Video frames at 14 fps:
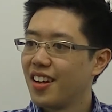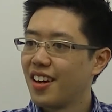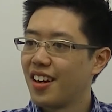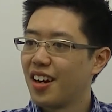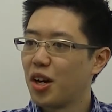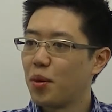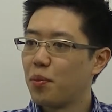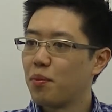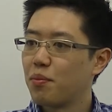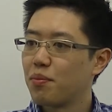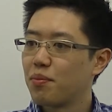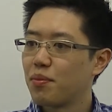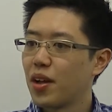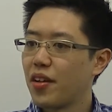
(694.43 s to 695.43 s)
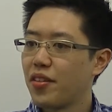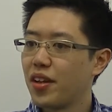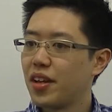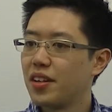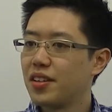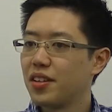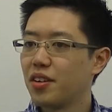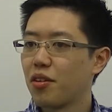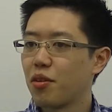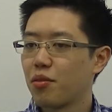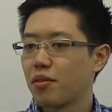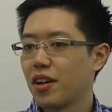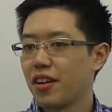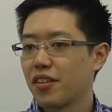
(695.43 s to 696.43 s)
And then
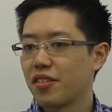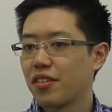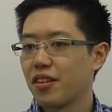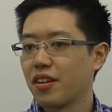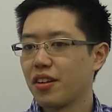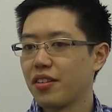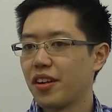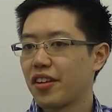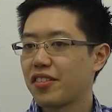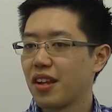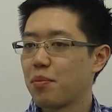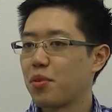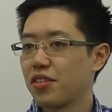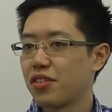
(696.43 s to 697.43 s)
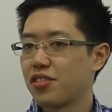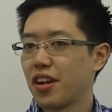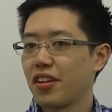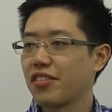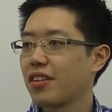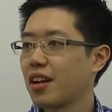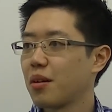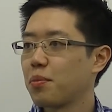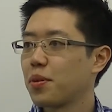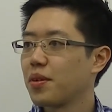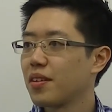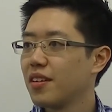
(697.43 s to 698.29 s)
I guess the next step is to try to set up